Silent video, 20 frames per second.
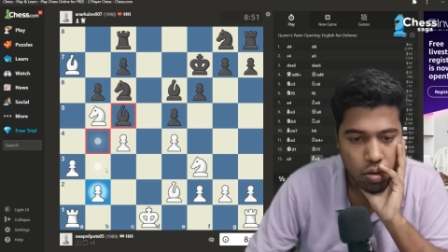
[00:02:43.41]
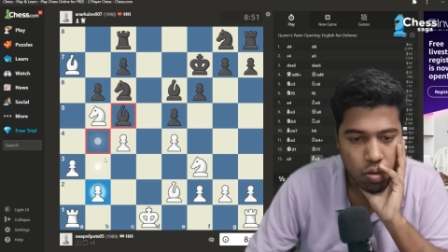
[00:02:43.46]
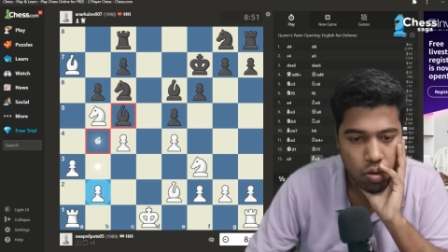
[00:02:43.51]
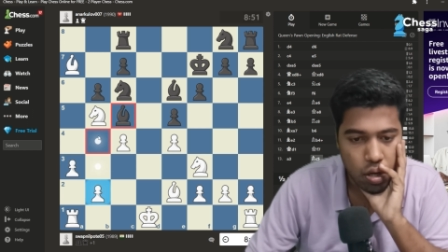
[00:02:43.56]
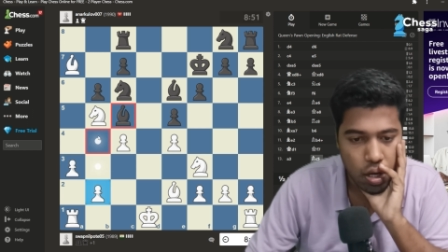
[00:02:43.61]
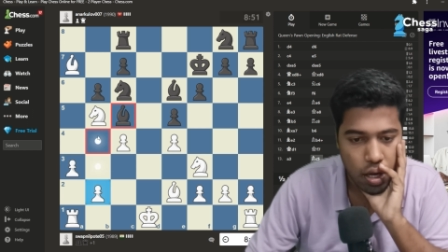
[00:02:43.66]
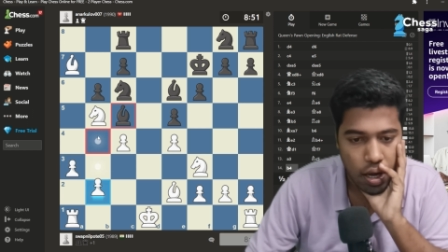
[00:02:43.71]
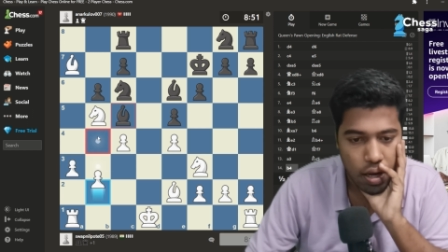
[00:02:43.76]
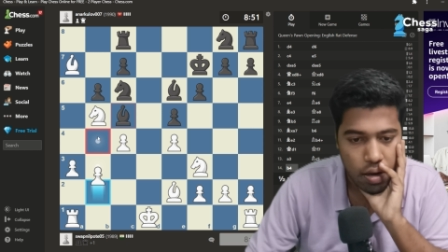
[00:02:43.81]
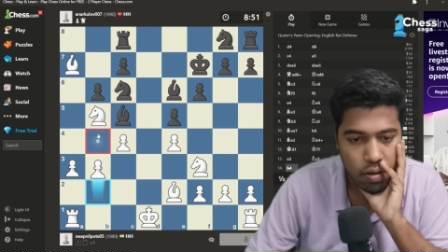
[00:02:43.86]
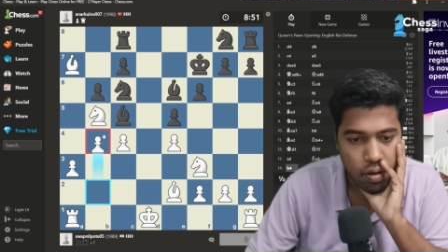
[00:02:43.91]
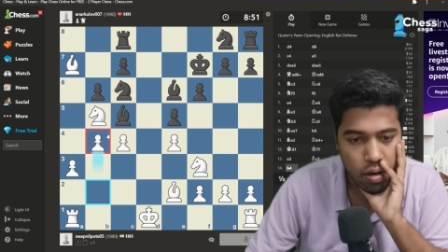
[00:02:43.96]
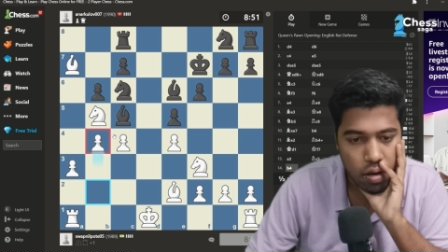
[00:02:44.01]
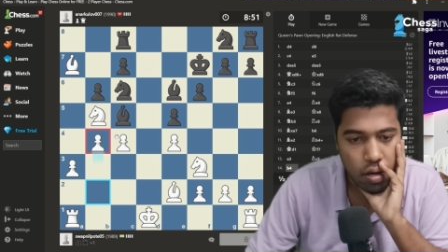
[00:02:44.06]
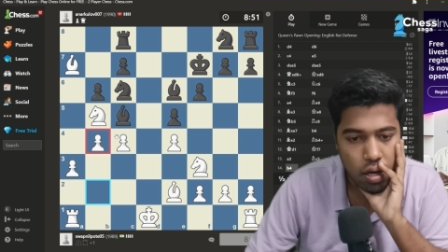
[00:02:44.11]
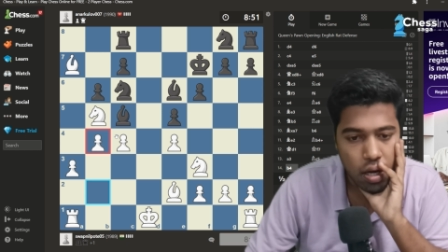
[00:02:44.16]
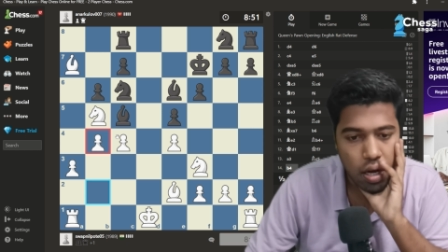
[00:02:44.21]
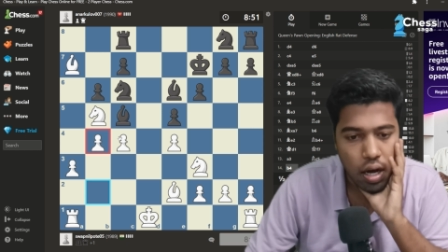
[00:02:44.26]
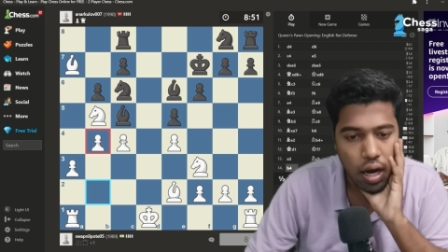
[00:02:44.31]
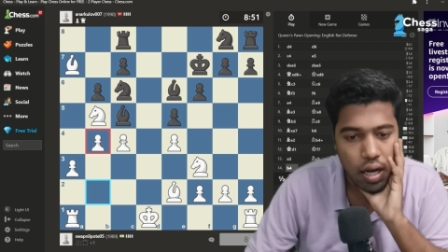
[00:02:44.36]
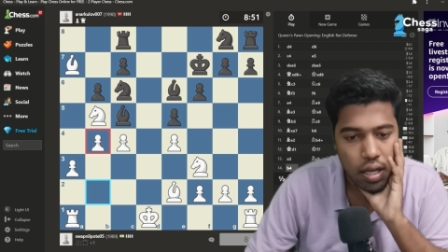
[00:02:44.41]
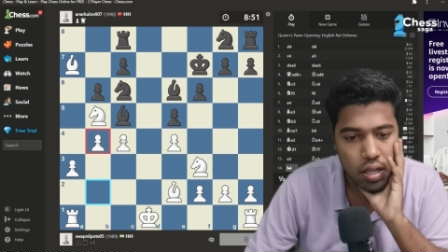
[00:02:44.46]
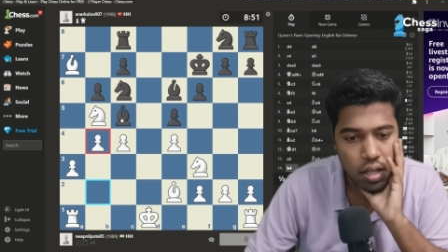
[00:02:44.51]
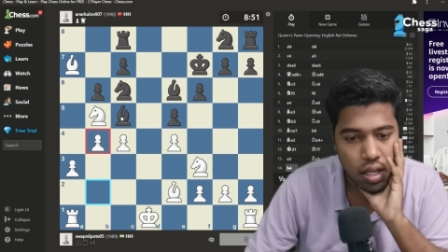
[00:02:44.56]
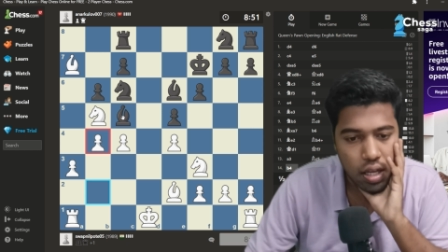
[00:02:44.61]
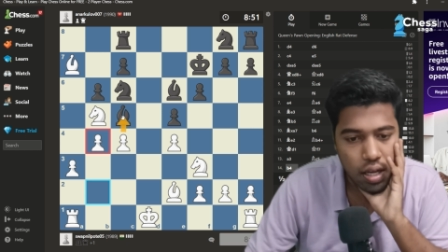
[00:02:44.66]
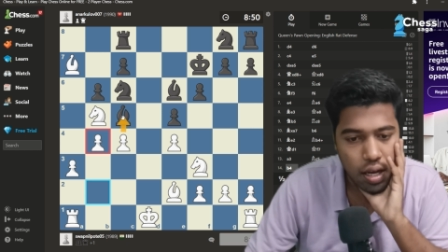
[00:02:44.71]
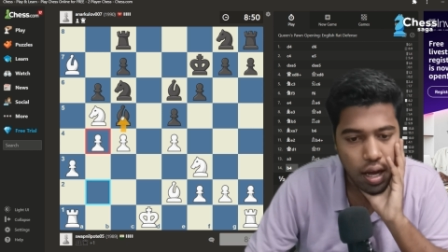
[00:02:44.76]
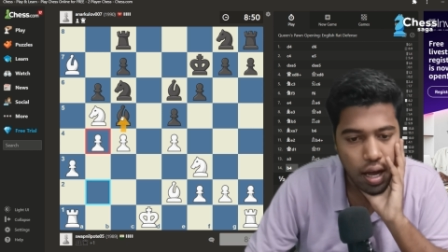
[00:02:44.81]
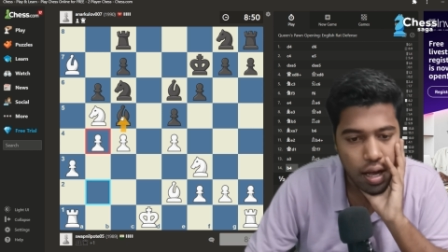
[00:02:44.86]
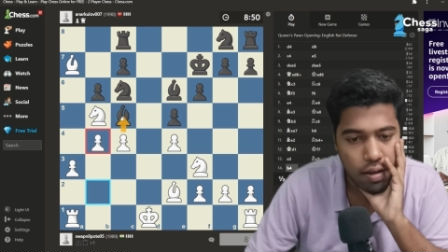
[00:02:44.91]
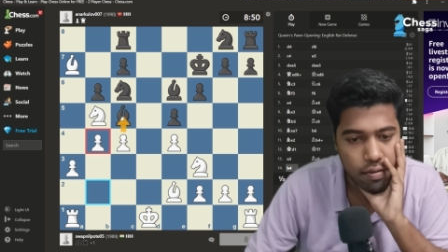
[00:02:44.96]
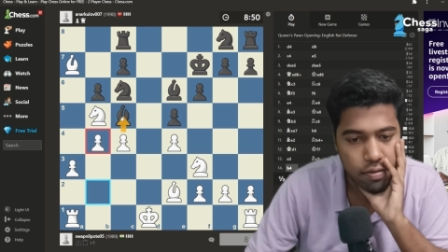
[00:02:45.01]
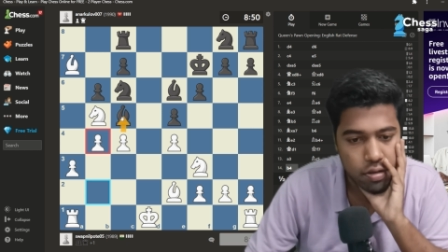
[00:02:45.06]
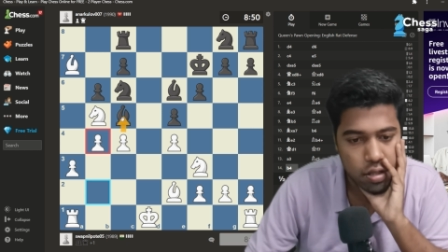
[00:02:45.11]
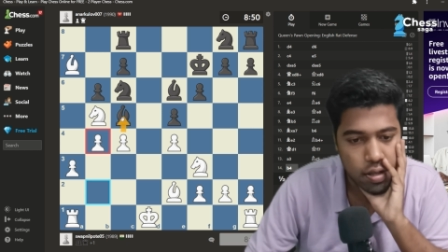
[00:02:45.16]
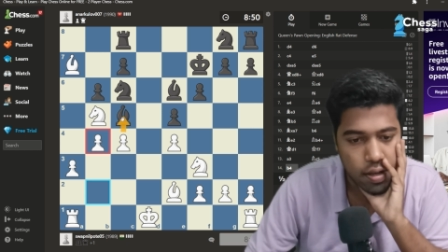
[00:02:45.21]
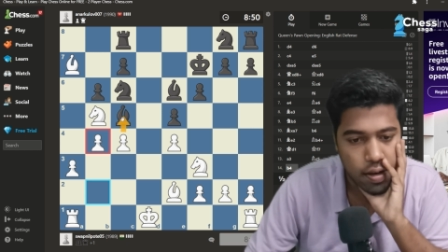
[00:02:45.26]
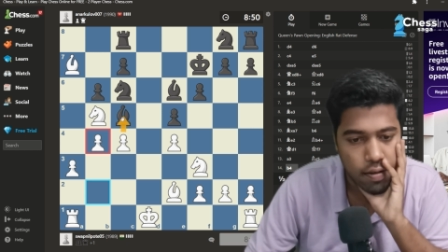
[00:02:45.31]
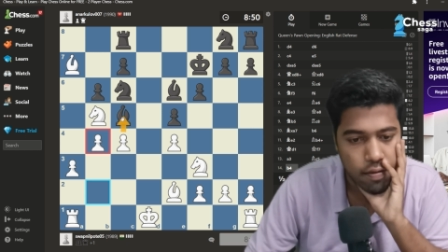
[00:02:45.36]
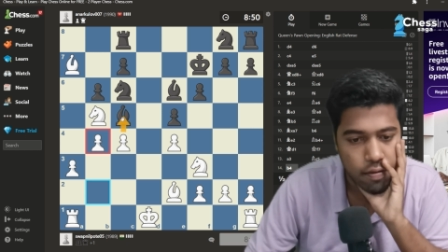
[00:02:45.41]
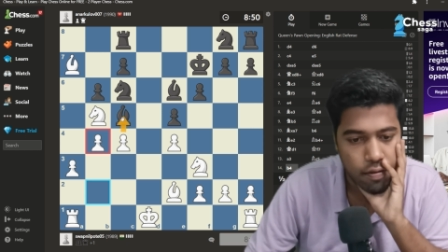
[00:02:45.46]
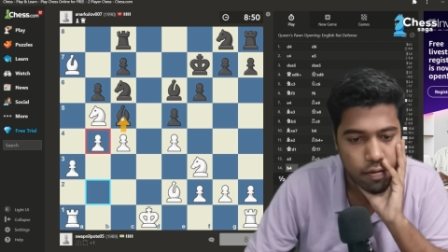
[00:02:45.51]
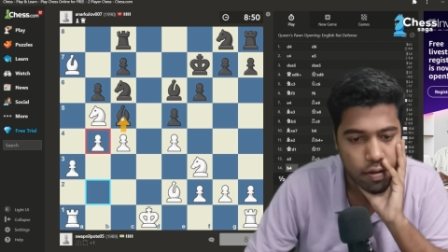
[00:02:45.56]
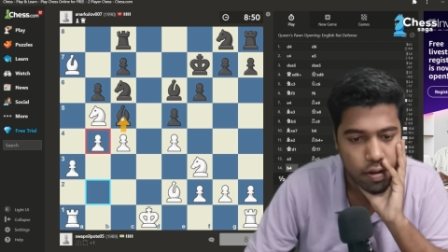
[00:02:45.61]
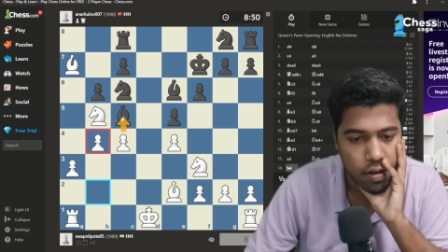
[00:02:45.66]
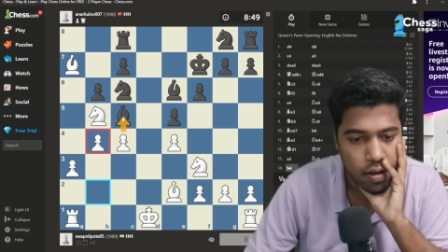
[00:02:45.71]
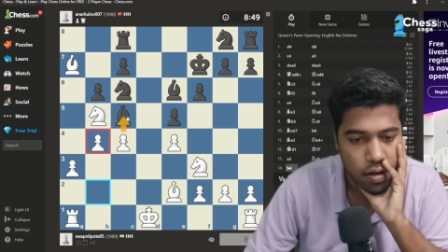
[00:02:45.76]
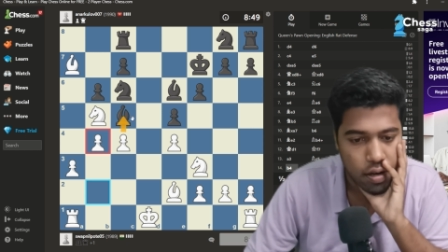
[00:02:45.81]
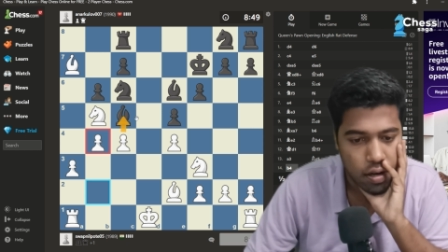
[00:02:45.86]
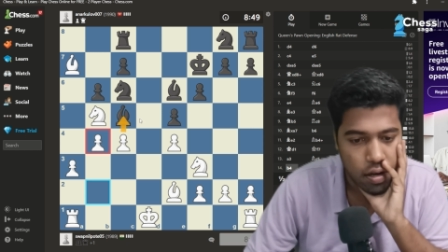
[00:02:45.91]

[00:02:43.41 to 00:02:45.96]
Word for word: Okay, I think I have saved